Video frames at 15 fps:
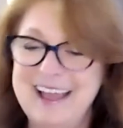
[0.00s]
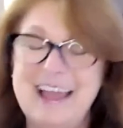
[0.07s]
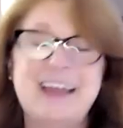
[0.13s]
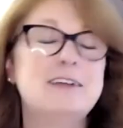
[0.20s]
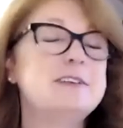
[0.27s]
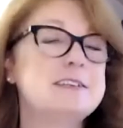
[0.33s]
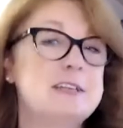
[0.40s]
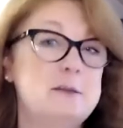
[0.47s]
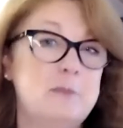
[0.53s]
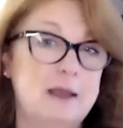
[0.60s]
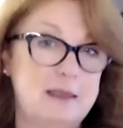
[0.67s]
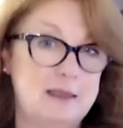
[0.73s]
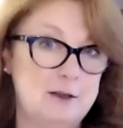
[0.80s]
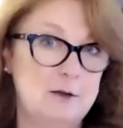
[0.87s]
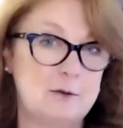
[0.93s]
obviously my
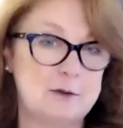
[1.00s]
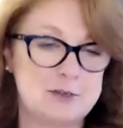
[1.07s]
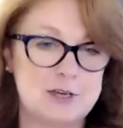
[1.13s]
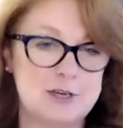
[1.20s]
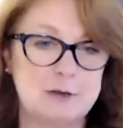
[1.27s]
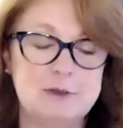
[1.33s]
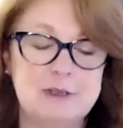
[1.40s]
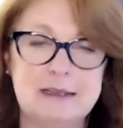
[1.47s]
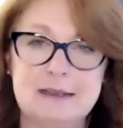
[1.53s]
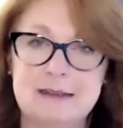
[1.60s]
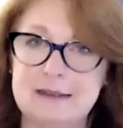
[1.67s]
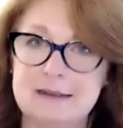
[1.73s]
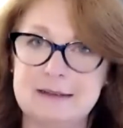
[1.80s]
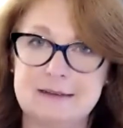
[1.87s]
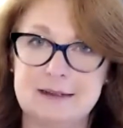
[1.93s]
ego was shouting
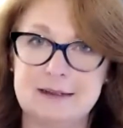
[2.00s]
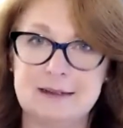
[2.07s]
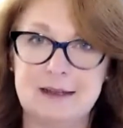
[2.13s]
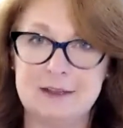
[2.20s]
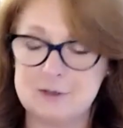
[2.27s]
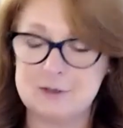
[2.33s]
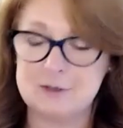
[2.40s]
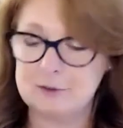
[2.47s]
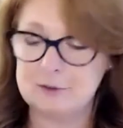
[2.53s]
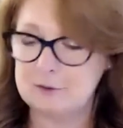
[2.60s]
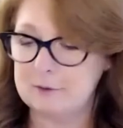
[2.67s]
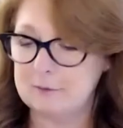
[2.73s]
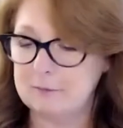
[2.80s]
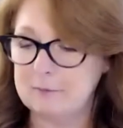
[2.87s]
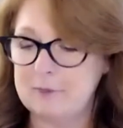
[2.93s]
that I shouldn't
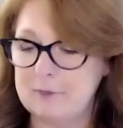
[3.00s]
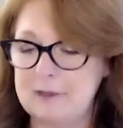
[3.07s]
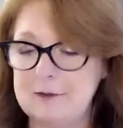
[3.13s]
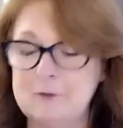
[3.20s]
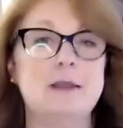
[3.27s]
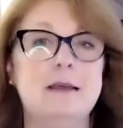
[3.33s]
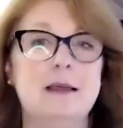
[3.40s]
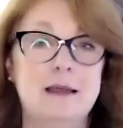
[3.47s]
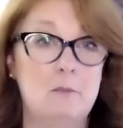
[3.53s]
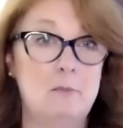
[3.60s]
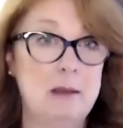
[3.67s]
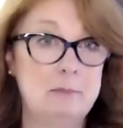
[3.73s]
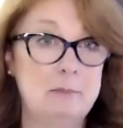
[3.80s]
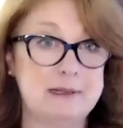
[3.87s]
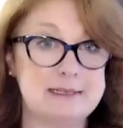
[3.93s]
be using
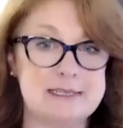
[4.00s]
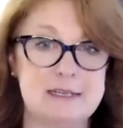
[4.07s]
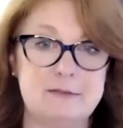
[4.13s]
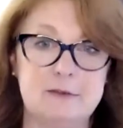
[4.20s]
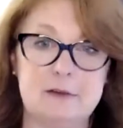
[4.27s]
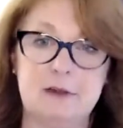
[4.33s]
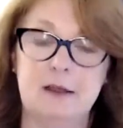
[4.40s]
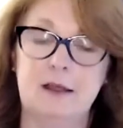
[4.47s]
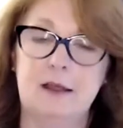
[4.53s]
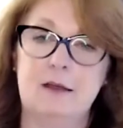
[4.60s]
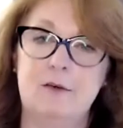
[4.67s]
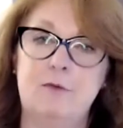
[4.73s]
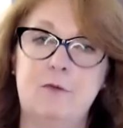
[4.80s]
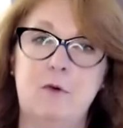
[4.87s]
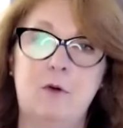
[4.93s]
puppets even
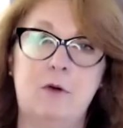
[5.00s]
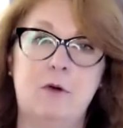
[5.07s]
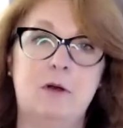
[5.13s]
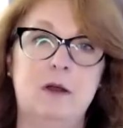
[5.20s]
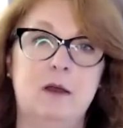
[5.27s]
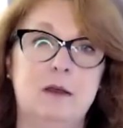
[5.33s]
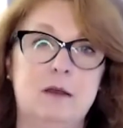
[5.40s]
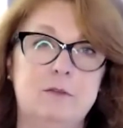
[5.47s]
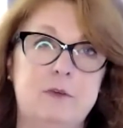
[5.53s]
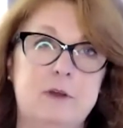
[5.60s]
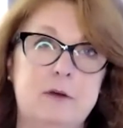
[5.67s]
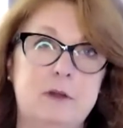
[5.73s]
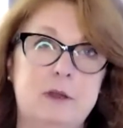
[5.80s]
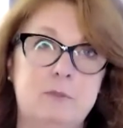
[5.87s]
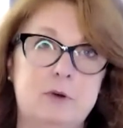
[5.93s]
for
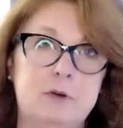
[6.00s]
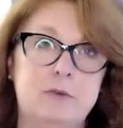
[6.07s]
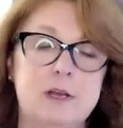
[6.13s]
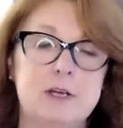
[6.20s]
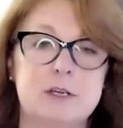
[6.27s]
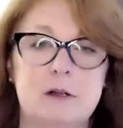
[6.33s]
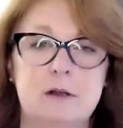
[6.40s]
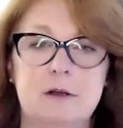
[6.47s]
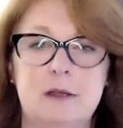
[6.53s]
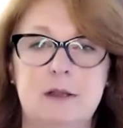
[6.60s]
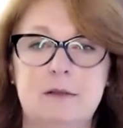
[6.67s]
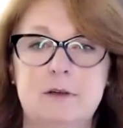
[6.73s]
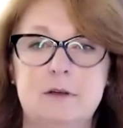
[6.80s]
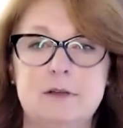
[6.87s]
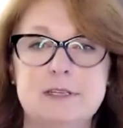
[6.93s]
very professional
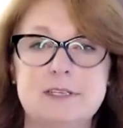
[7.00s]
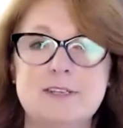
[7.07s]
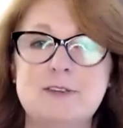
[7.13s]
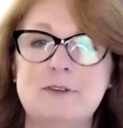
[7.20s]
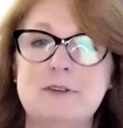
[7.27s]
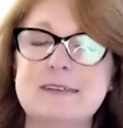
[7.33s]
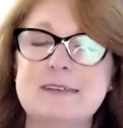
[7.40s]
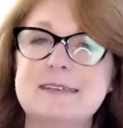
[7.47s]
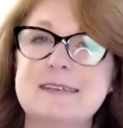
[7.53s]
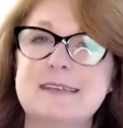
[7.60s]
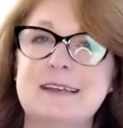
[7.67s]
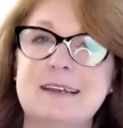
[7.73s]
and very serious